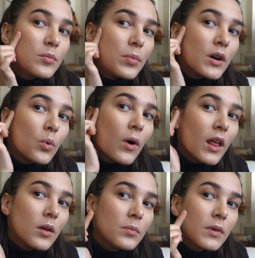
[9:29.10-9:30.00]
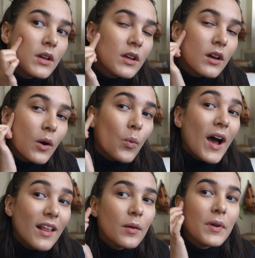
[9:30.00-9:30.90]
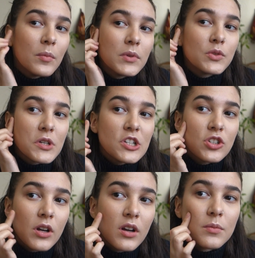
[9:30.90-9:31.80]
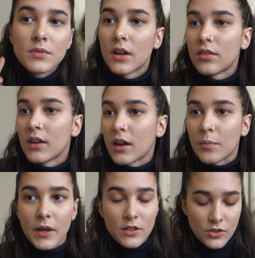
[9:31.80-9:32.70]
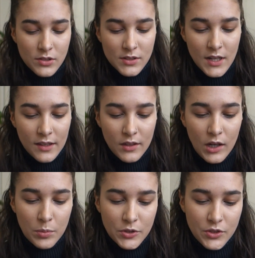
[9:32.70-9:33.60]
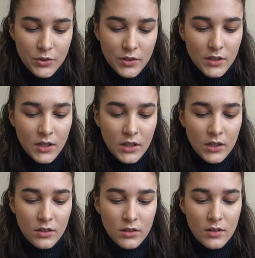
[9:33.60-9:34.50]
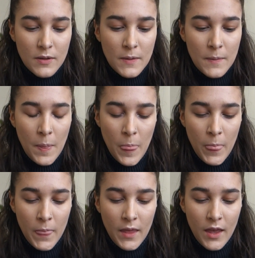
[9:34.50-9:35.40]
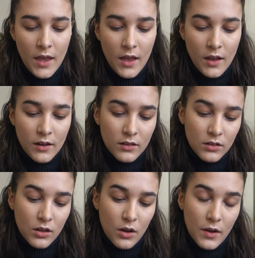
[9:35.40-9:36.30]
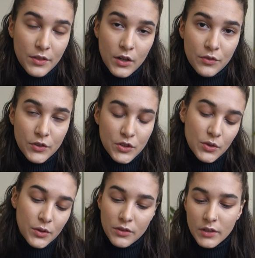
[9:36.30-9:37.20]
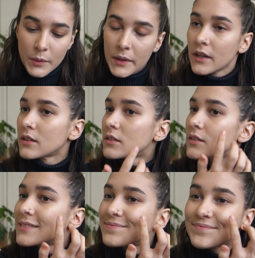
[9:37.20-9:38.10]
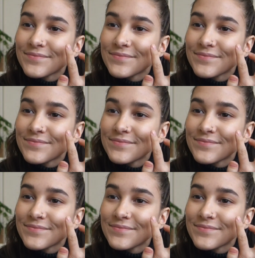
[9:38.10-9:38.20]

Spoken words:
But while I'm in between jobs, I think I might just take the opportunity and go out there for 2 or 3 weeks.